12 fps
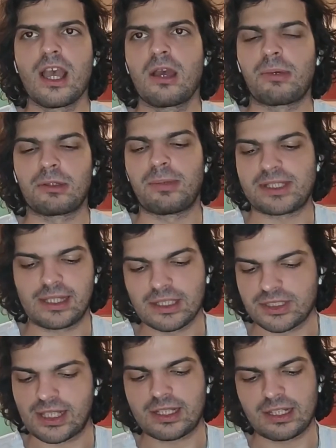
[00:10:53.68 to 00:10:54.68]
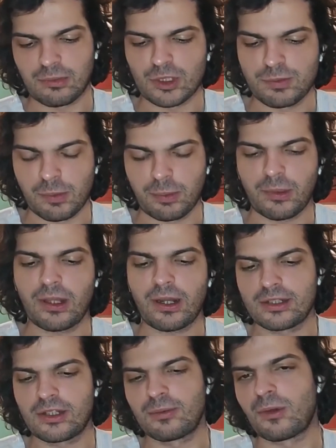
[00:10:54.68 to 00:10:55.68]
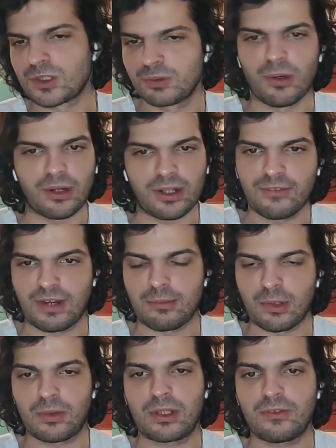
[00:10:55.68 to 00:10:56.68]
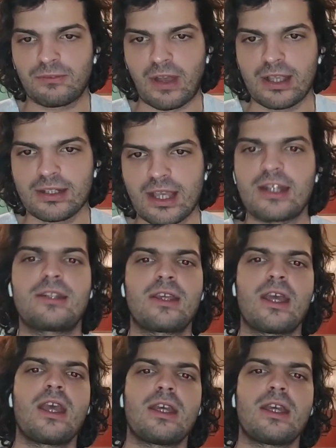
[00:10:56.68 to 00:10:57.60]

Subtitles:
But basically select the most popular and the most burning framework you can find and